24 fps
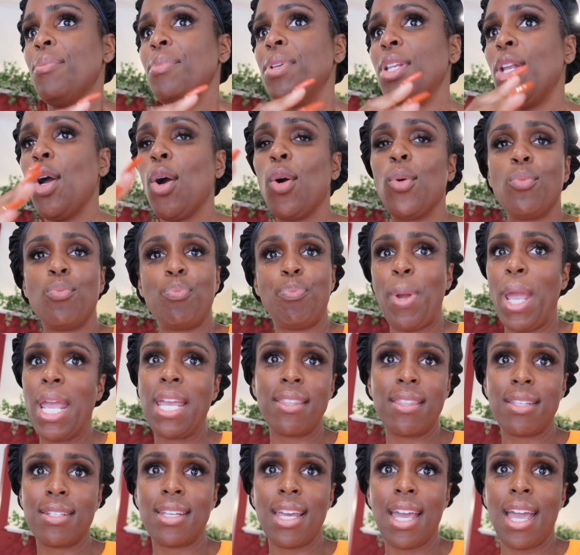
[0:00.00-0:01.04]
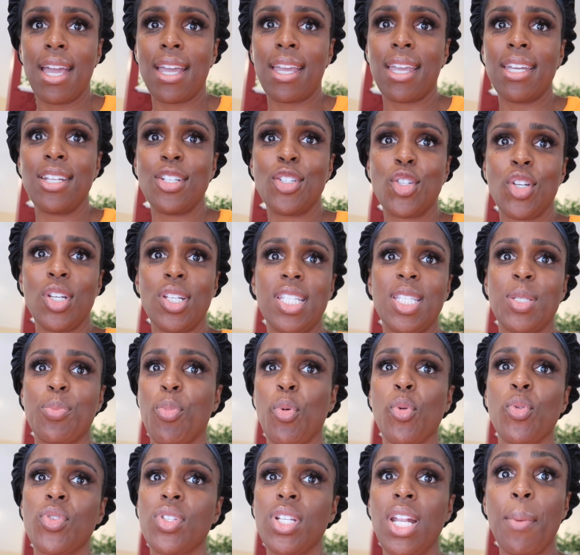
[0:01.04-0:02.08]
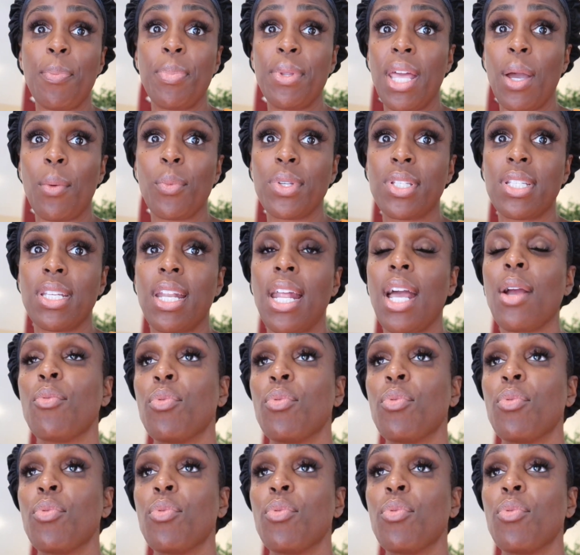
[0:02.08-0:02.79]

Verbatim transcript: you know, paint the deck and just spruce it up and that was it.